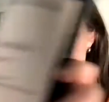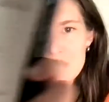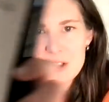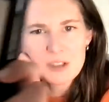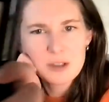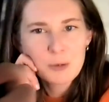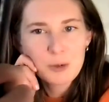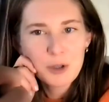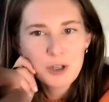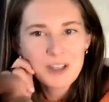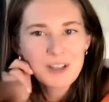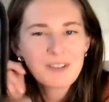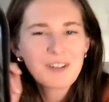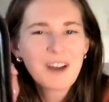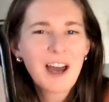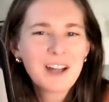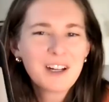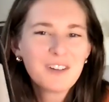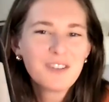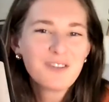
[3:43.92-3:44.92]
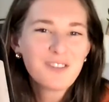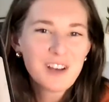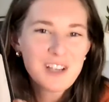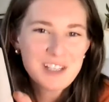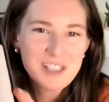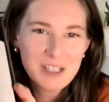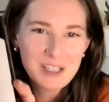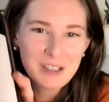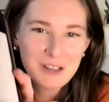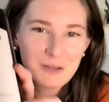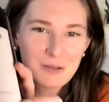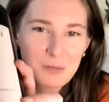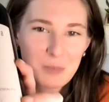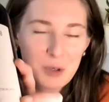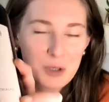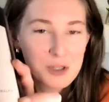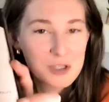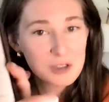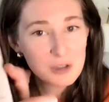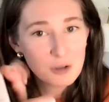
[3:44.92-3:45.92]
isn't it working, kind of fussy
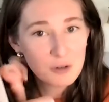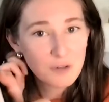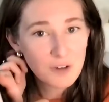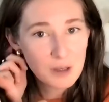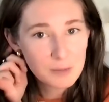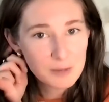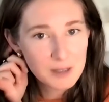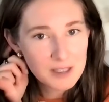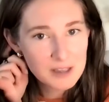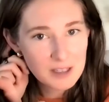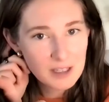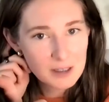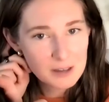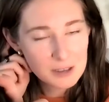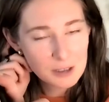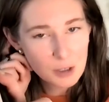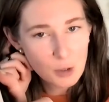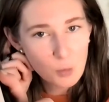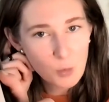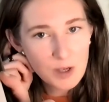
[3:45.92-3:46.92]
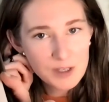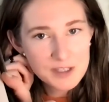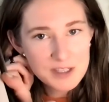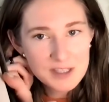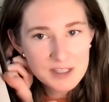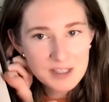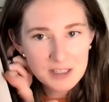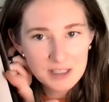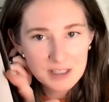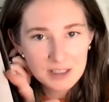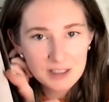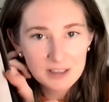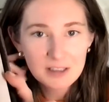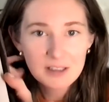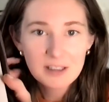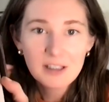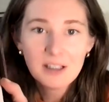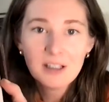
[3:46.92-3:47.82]
person in your family that wants the